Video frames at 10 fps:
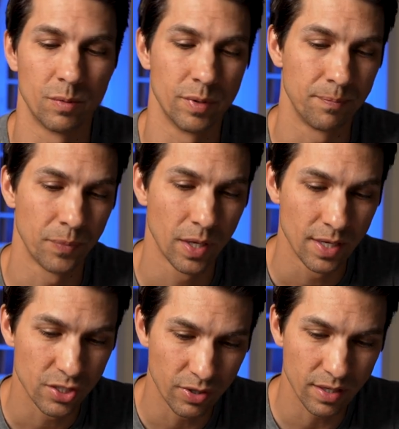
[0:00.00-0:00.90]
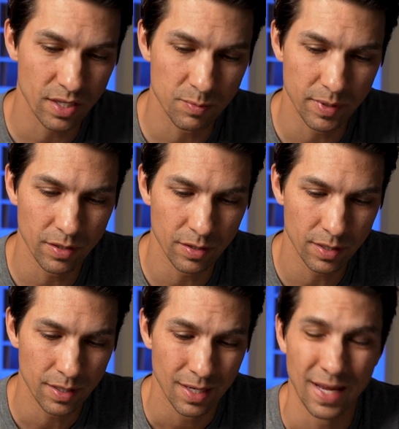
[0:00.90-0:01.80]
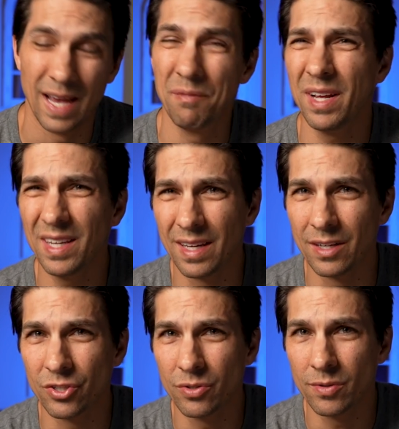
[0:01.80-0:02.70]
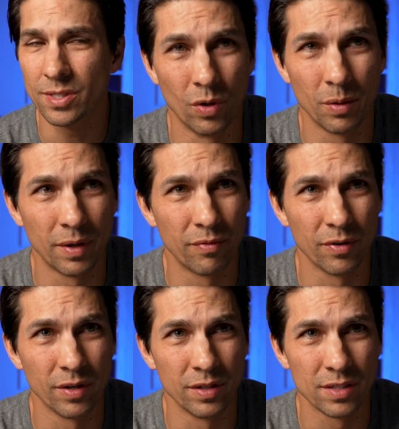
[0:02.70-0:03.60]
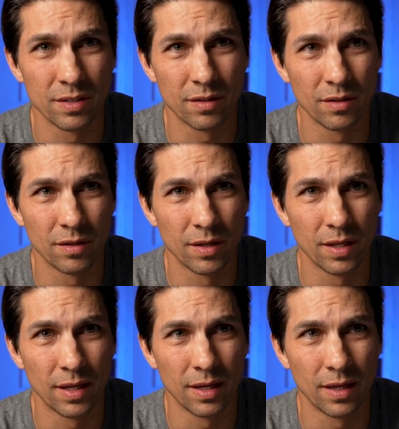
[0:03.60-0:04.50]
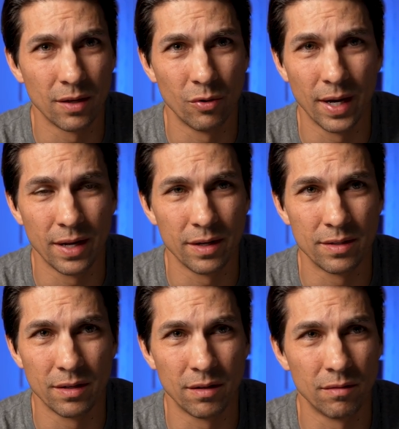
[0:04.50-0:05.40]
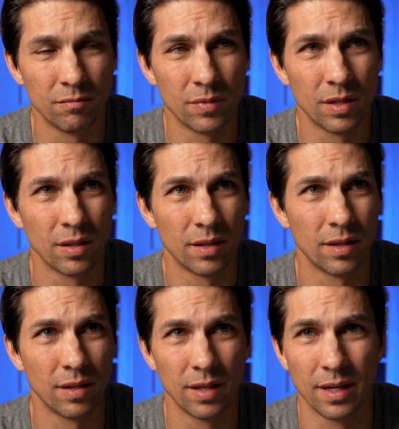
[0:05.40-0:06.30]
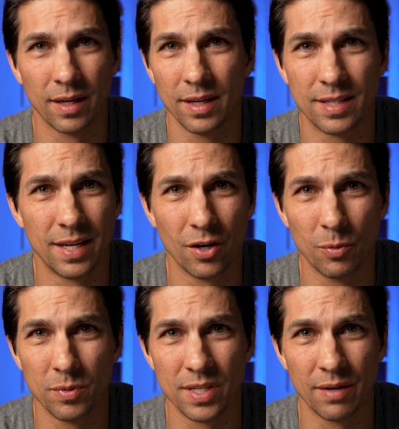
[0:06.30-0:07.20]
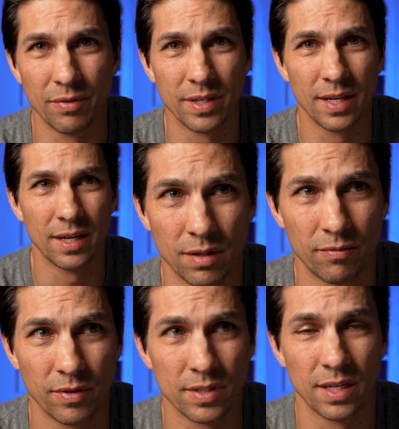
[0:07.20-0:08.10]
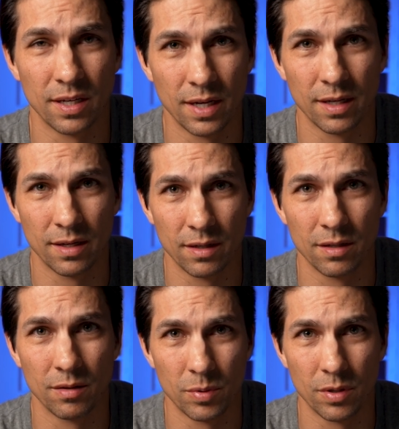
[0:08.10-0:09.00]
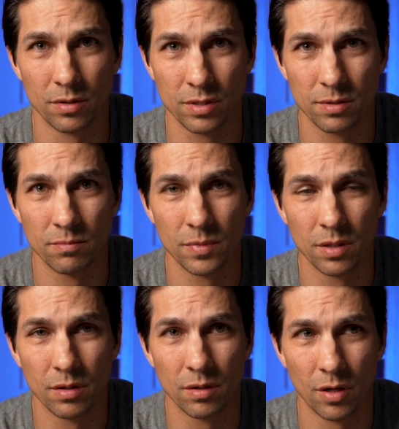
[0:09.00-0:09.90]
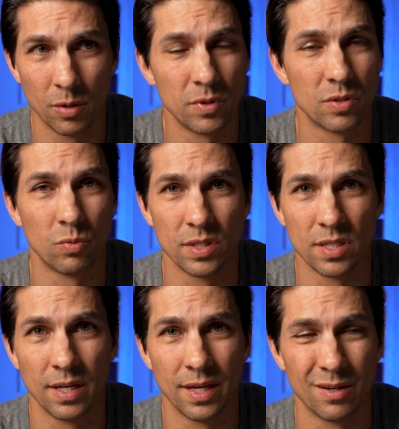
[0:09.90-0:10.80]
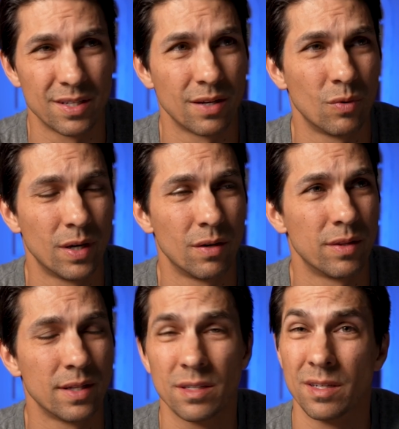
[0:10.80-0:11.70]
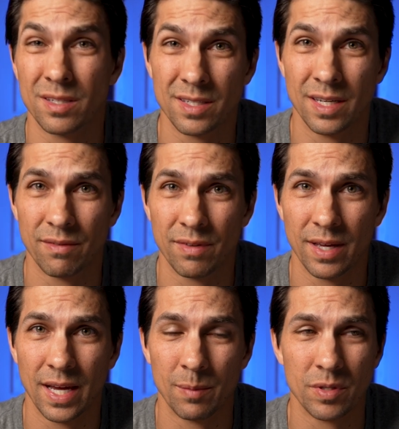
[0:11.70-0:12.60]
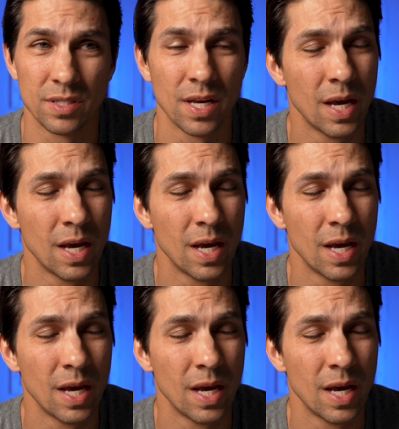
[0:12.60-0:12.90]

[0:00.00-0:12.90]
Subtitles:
But strength has been good. I haven't had any issues. One of my friends who had it done, like he said, almost every day, it feels like he got kicked in the balls. Almost once a day, I was like, wow, that's gonna stink if that happens.